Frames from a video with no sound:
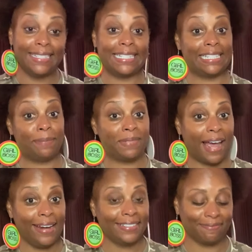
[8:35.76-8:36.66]
Sleep
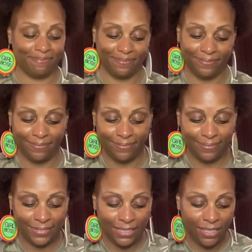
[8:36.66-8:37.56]
tight.
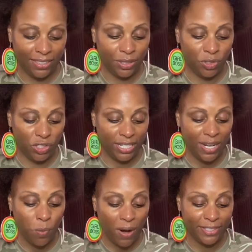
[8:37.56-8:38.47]
Eugenie
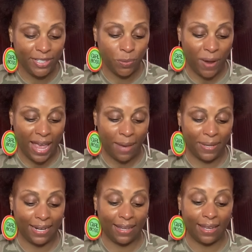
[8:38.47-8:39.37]
once swam
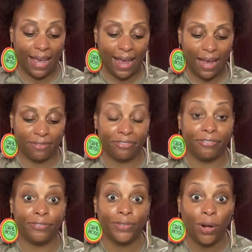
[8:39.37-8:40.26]
in a cave
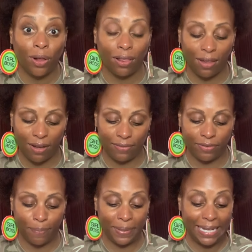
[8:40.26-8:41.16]
full of
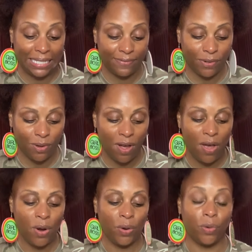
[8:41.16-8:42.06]
peaceful,
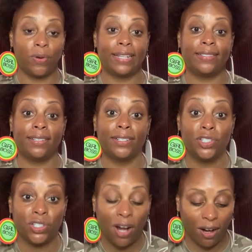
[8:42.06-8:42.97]
resting
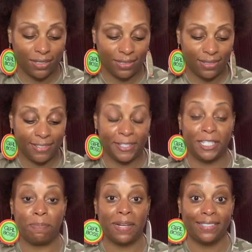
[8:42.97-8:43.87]
sharks
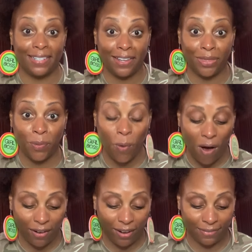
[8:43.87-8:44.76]
suspended in the
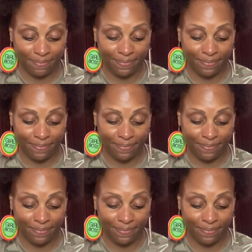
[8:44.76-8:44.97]
water.